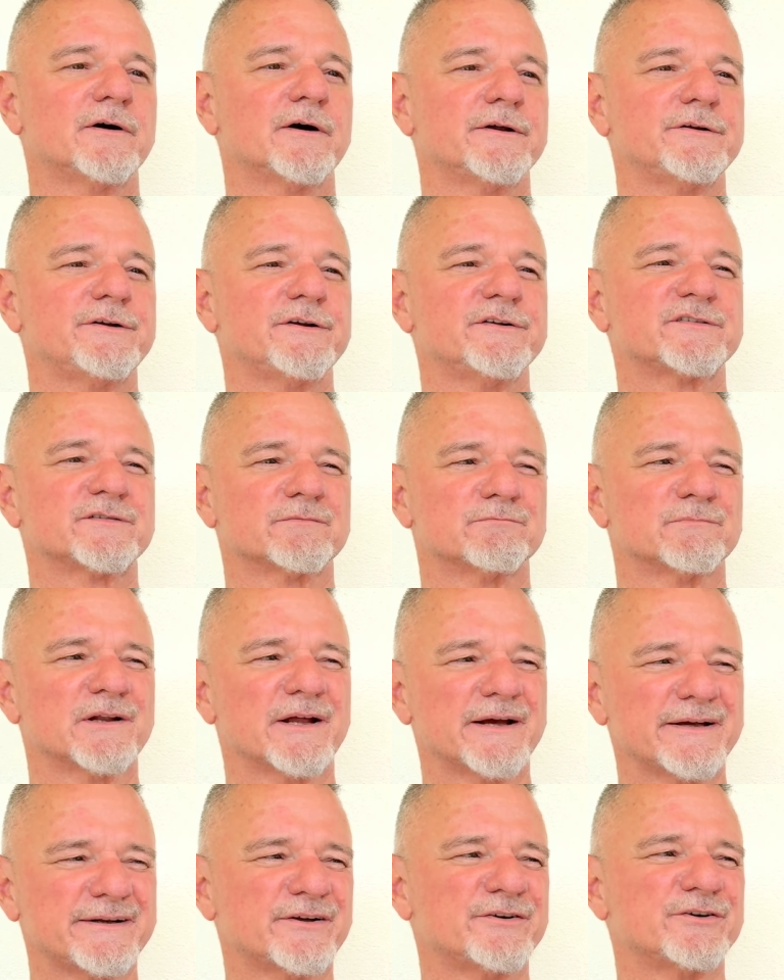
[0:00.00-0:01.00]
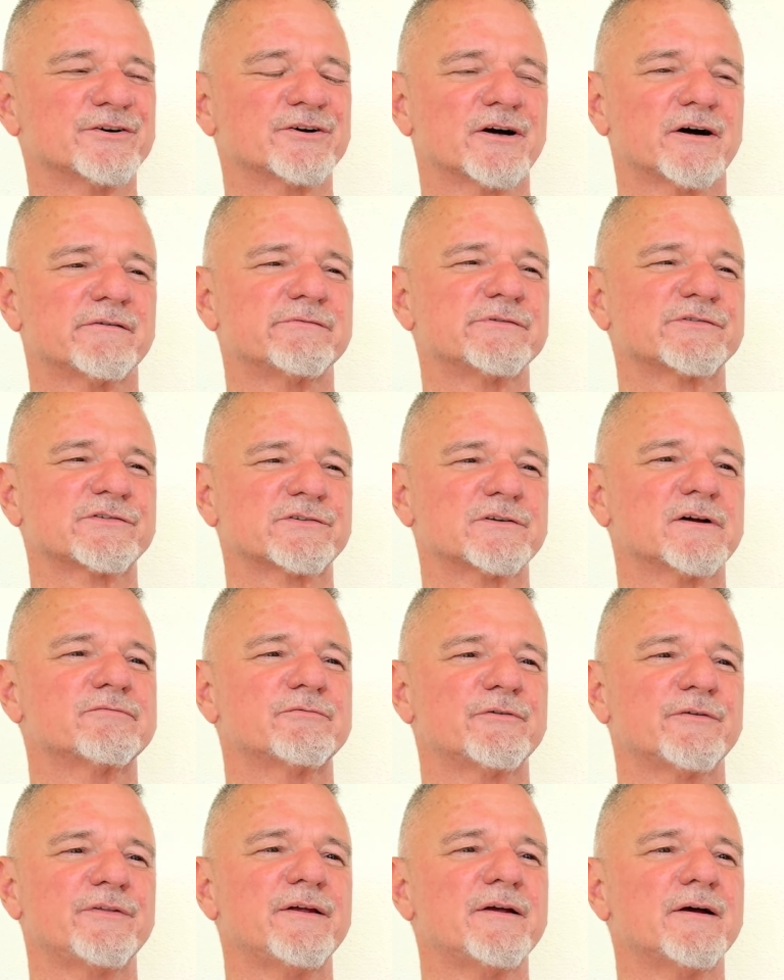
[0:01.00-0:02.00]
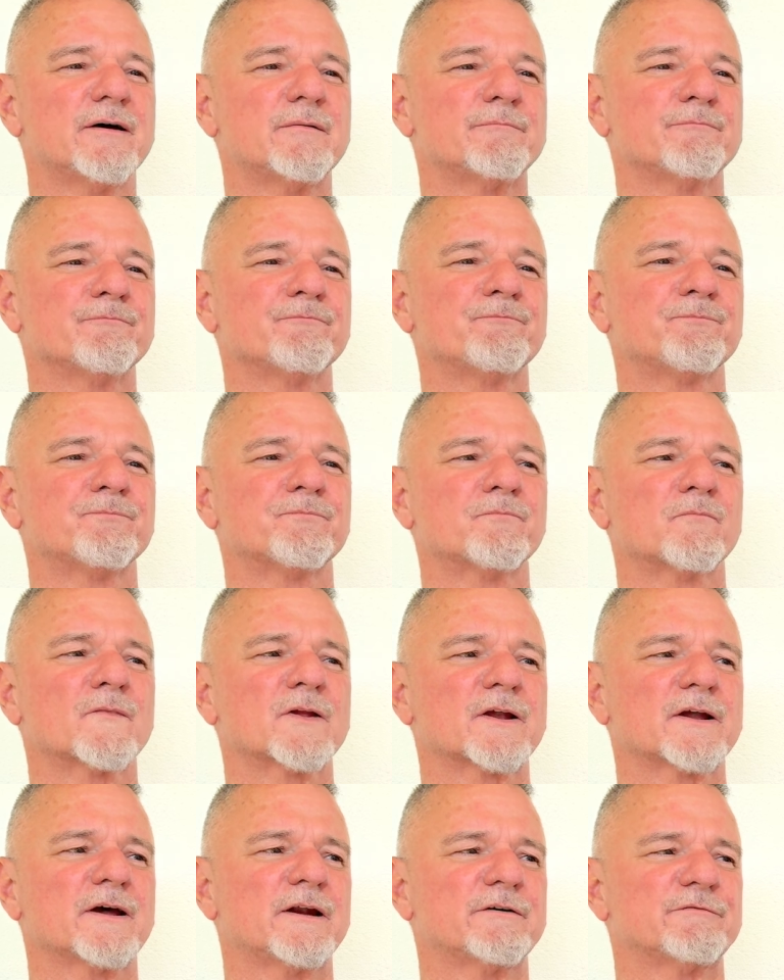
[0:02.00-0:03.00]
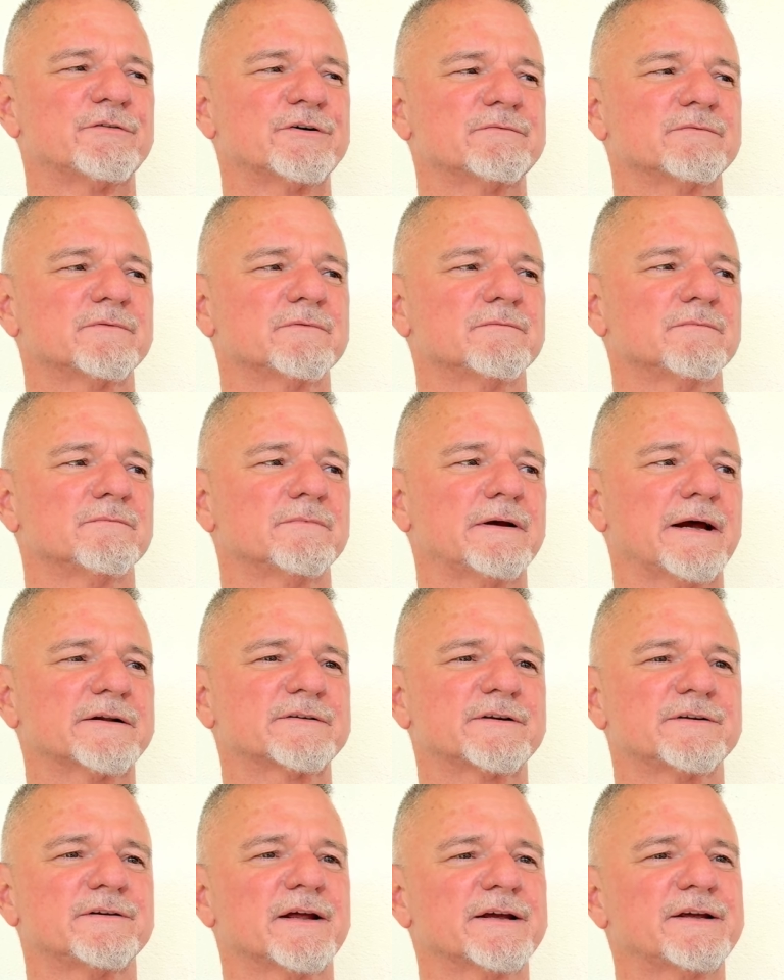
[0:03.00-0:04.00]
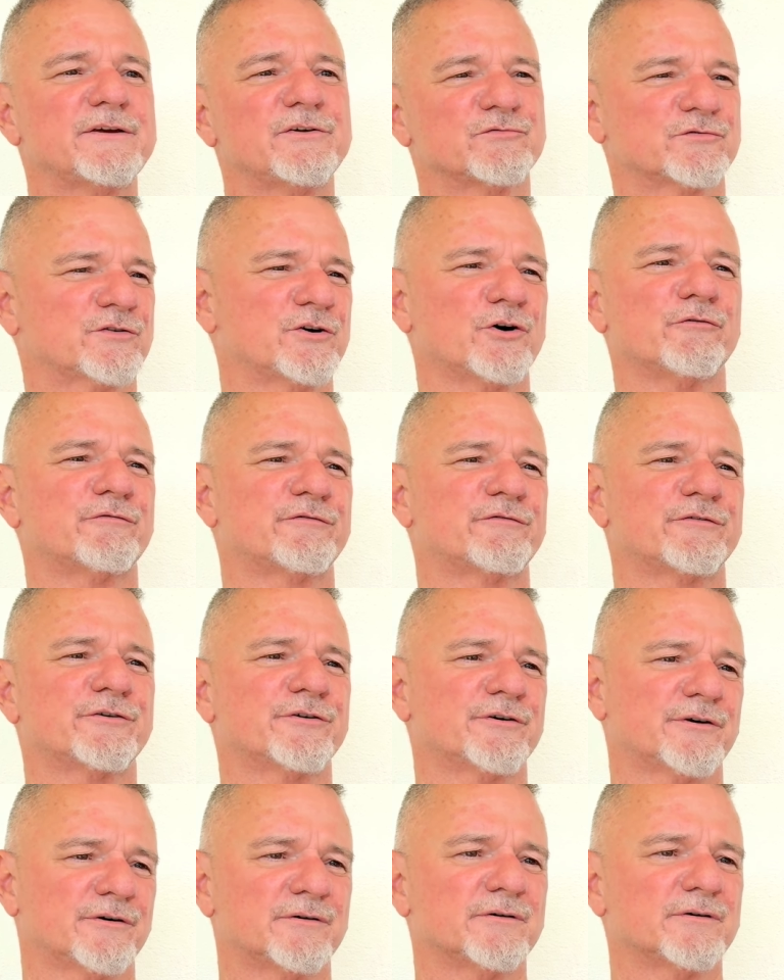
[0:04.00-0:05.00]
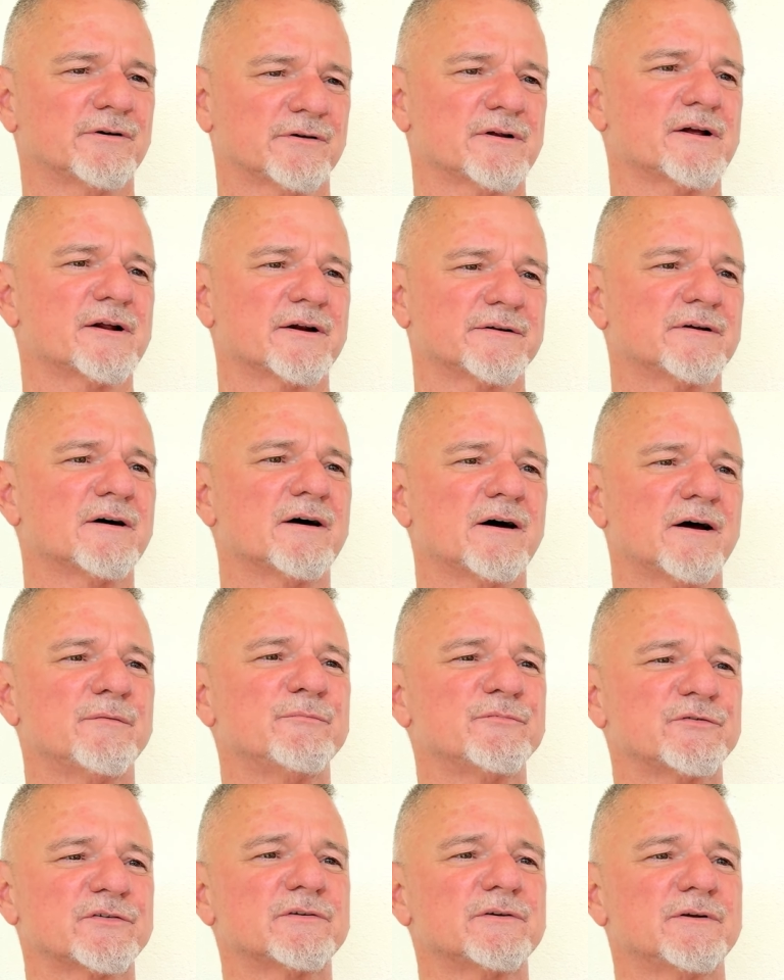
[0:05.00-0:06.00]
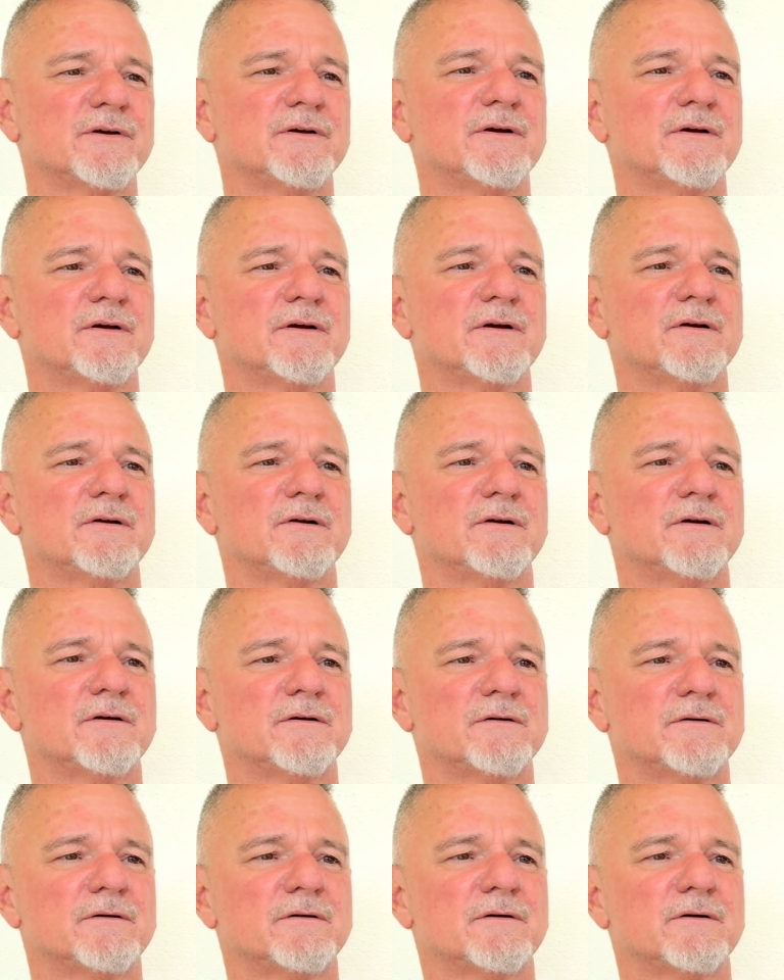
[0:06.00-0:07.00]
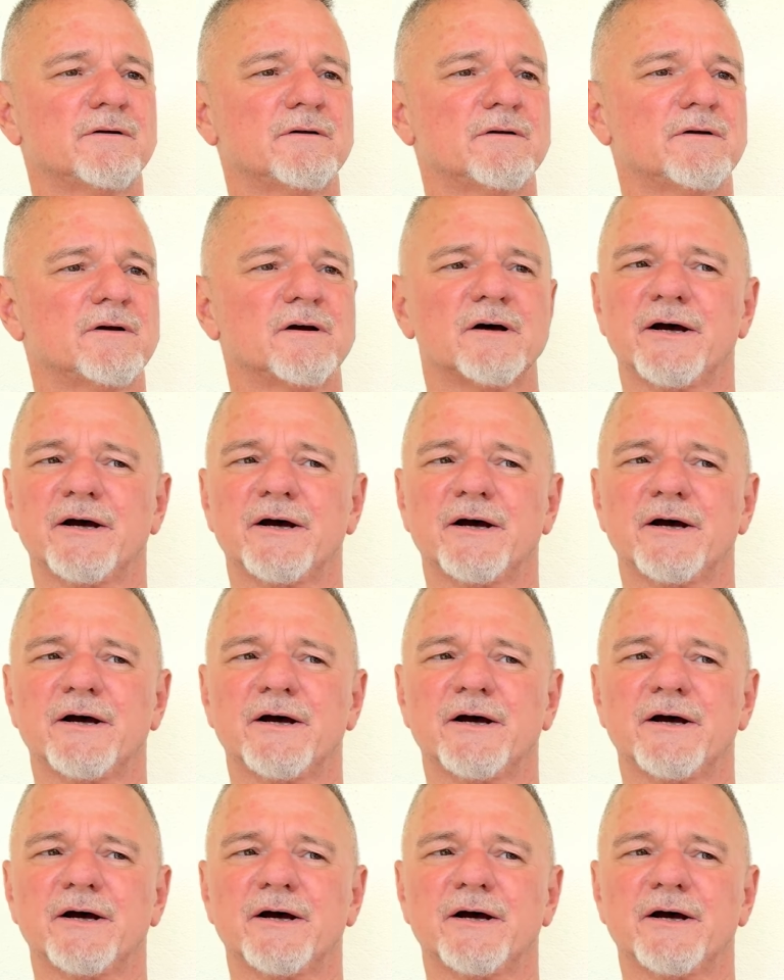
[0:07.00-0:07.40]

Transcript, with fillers: I did some light undercover stuff with him, kind of a, acted like his gopher a lot of times. But did you like undercover?